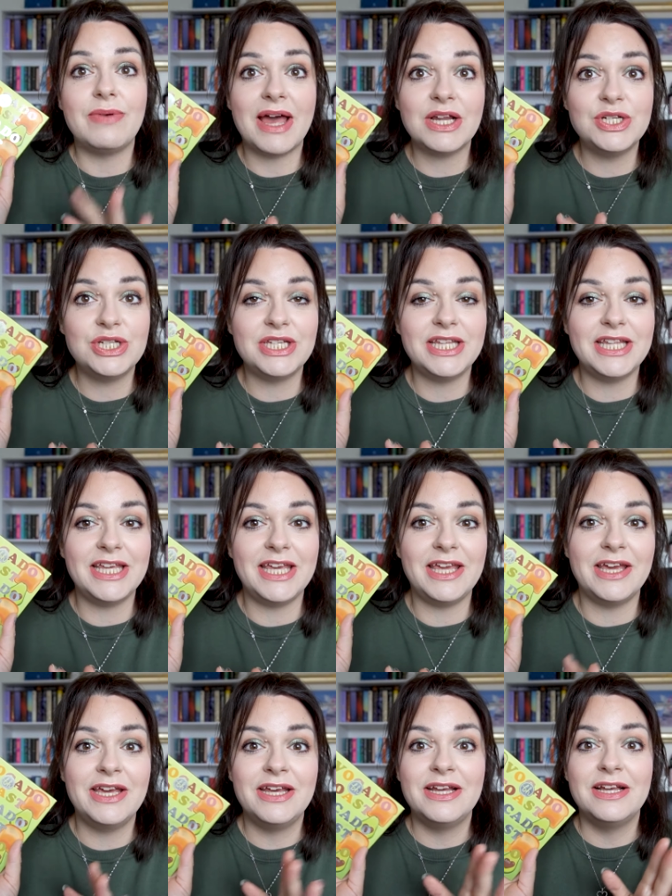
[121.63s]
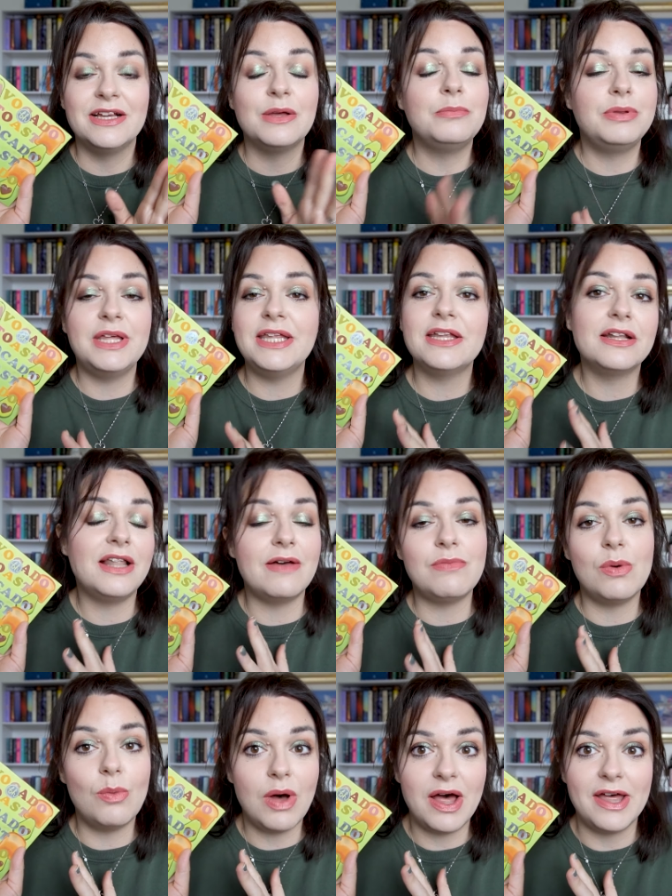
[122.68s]
I've actually completed
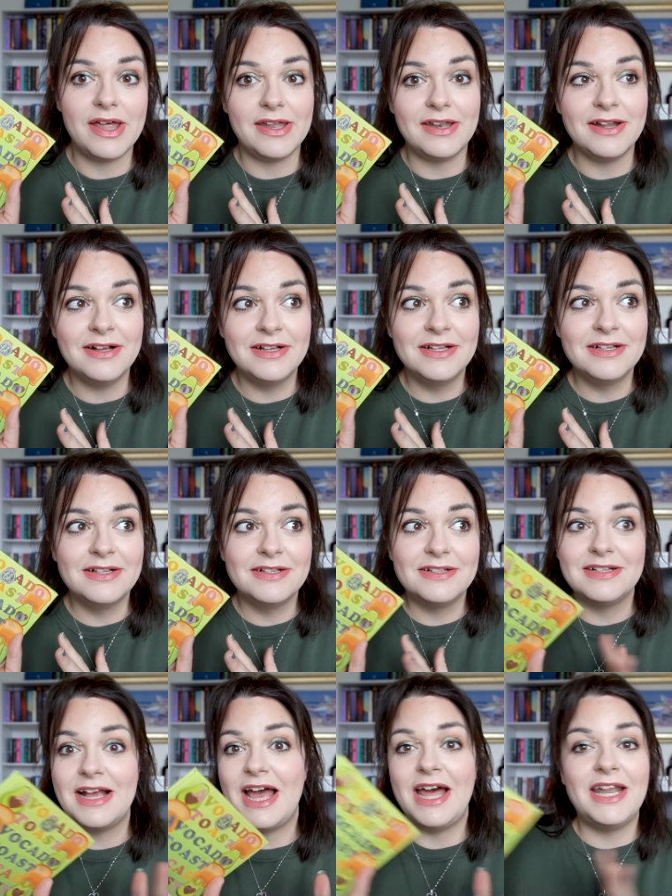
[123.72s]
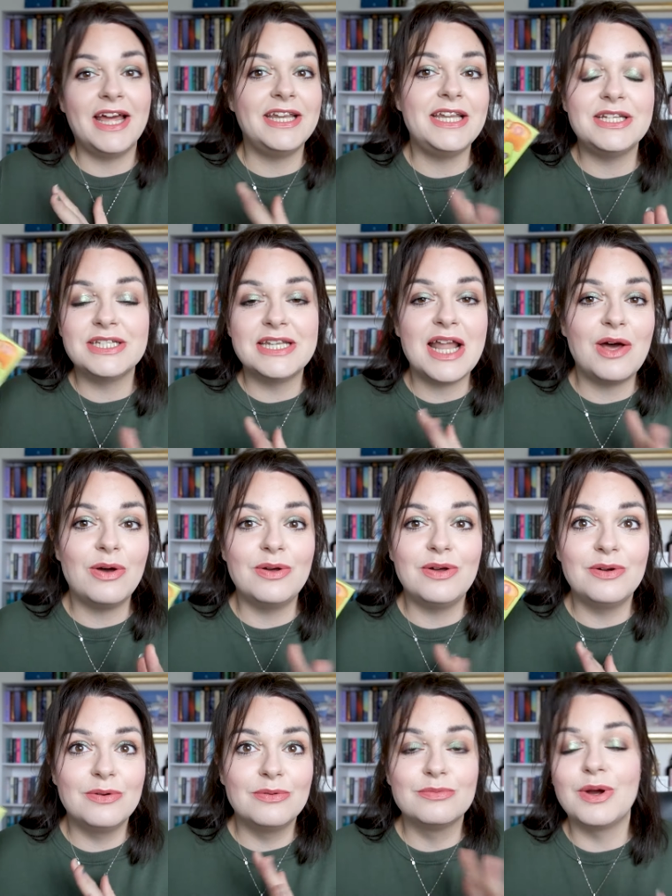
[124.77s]
level 1, and I need to
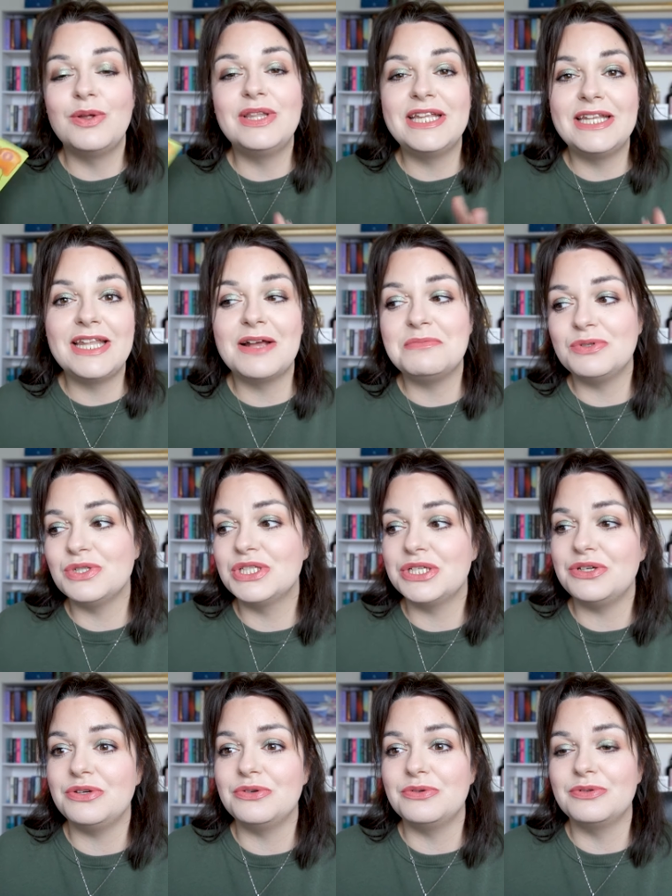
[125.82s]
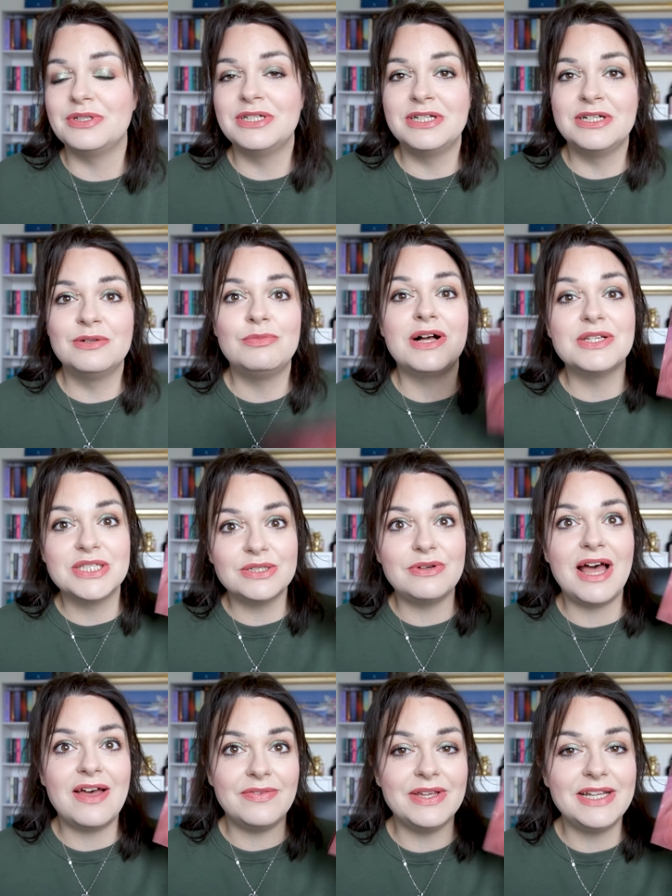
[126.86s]
now roll in level 2 while still
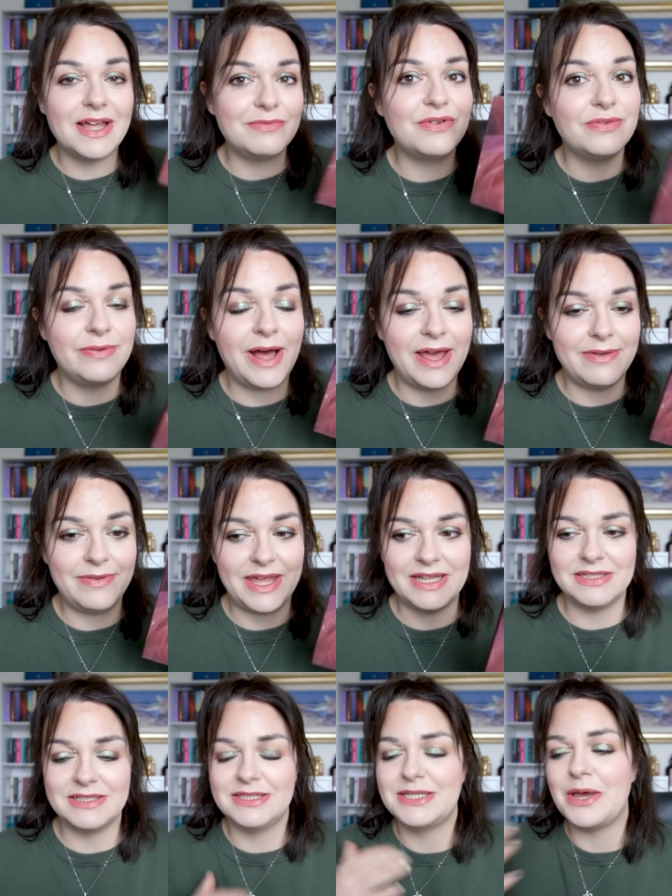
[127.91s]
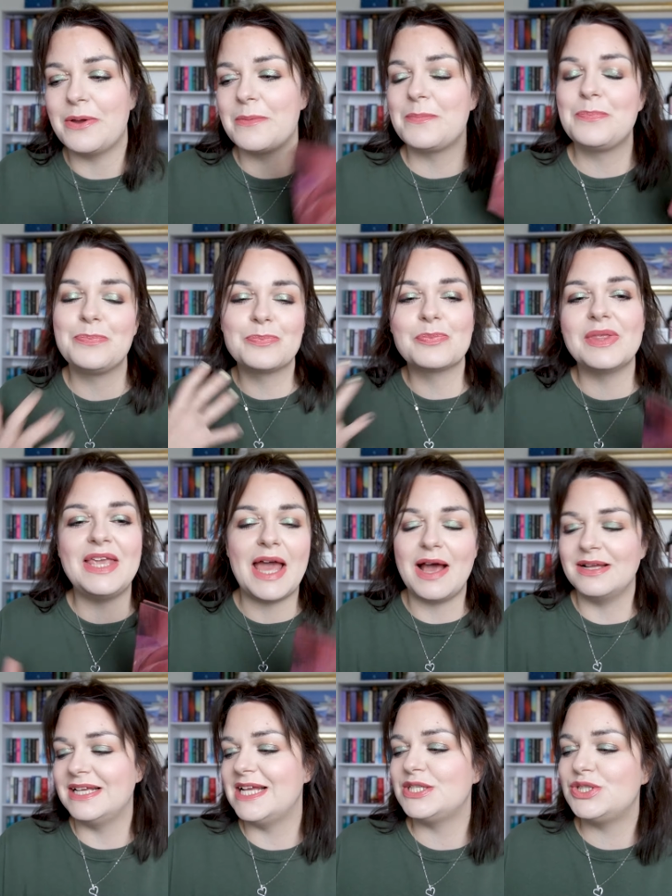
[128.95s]
having level 5 in. So
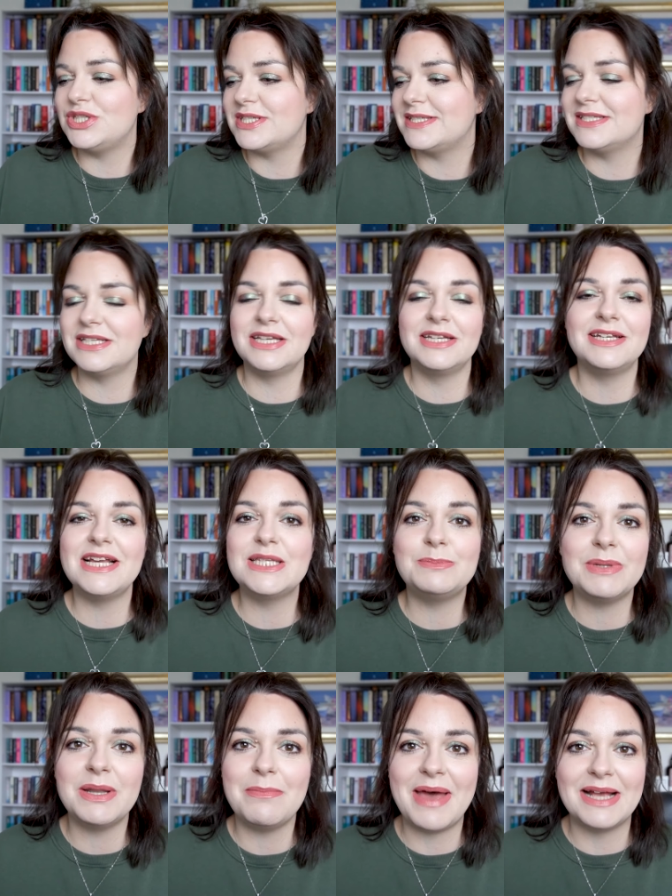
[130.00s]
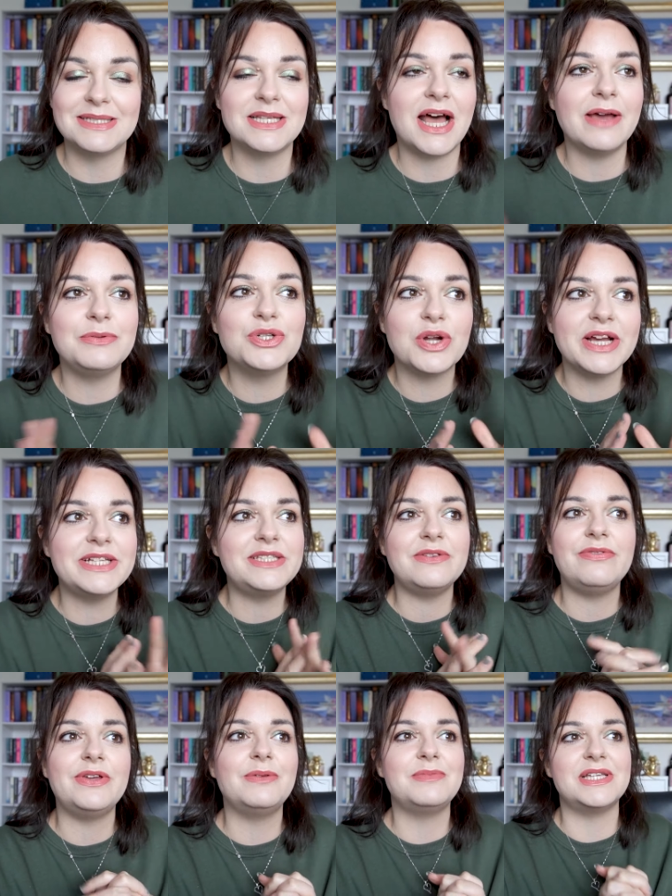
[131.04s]
yeah, it's been a mess. I've tried to
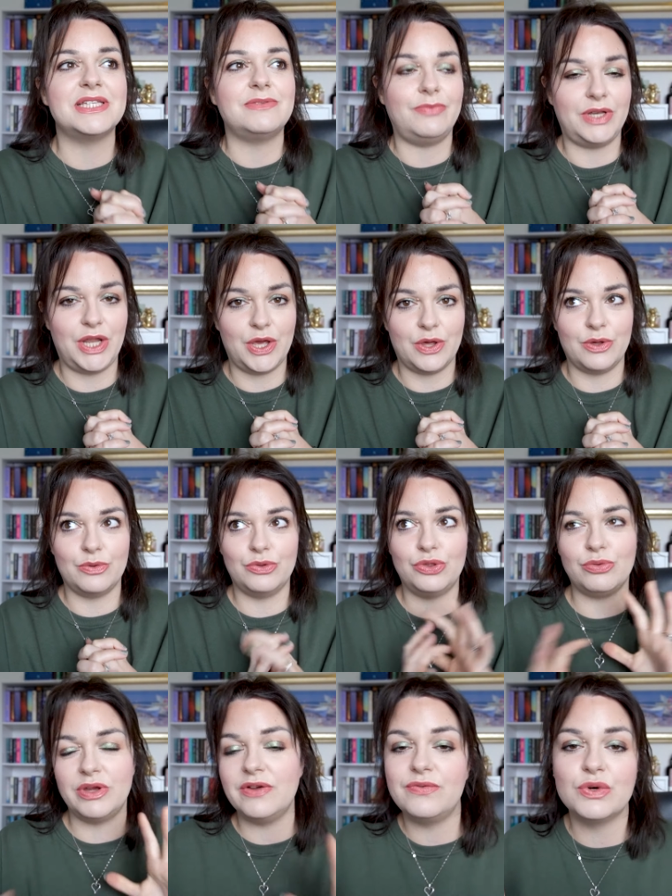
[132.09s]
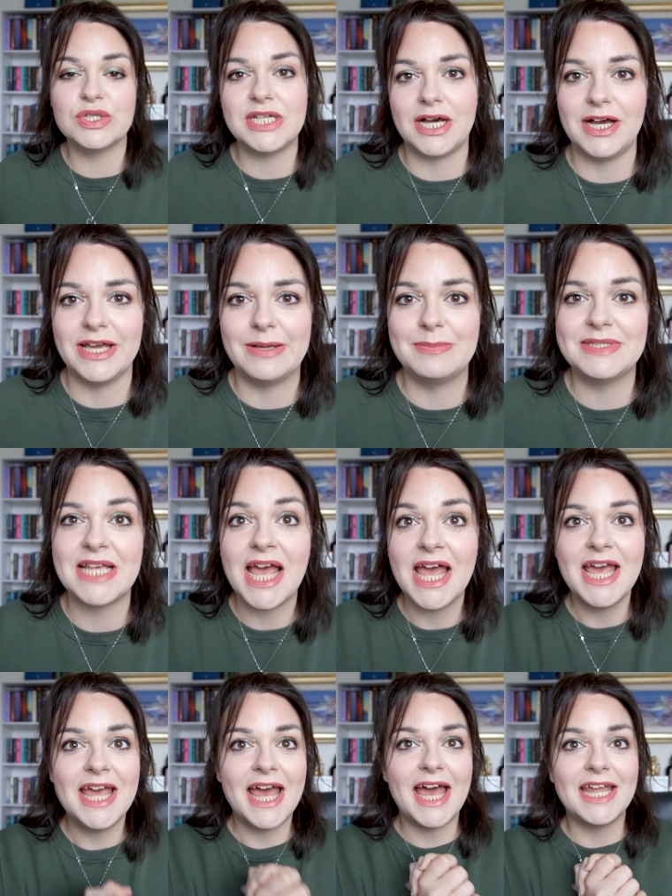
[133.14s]
film this video 3 or 4 times,
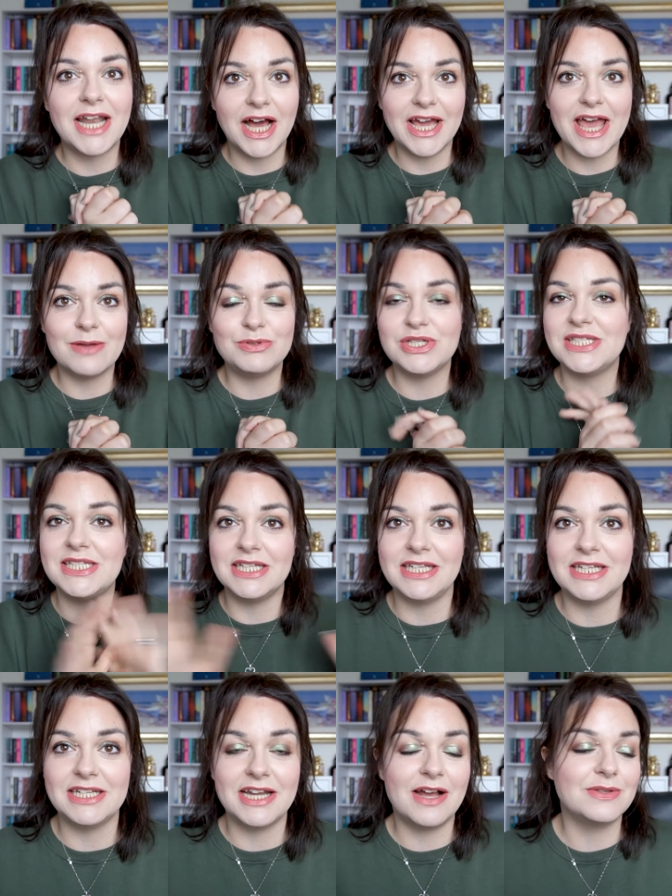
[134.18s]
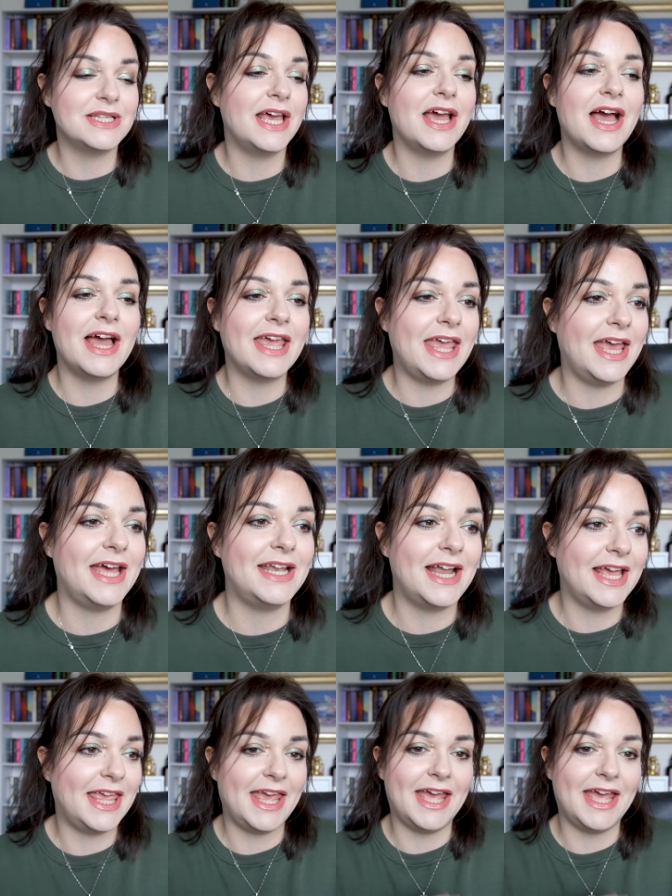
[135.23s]
and I have just deleted it. I was like, I can't.